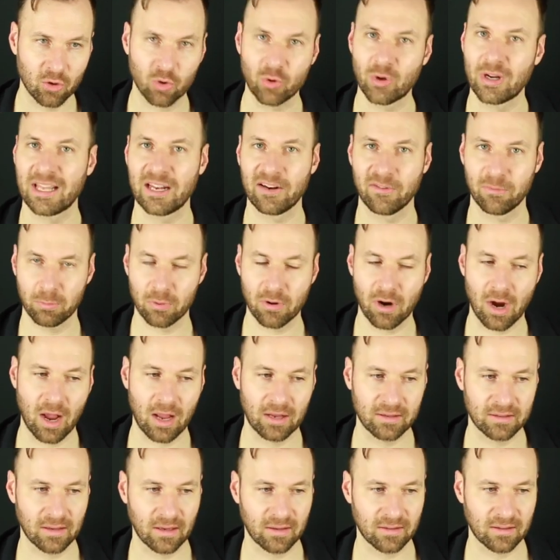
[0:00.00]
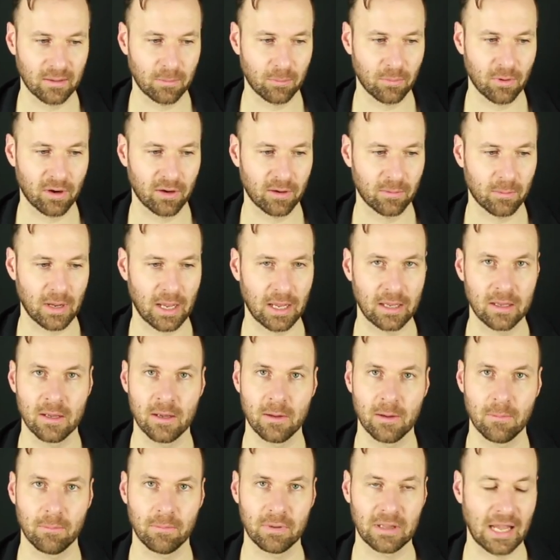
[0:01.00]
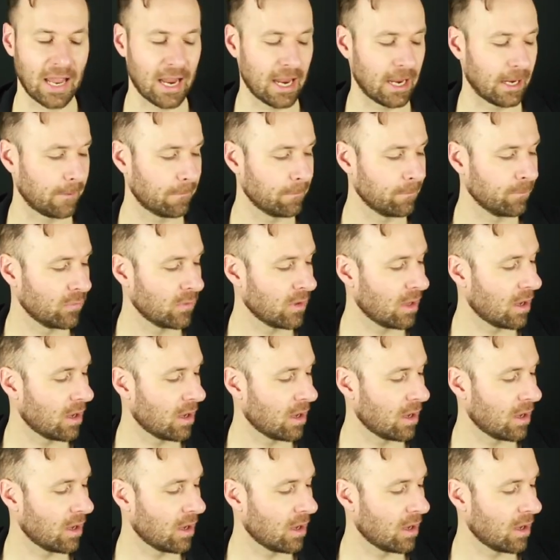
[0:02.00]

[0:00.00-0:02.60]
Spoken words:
creative process and part of my playing.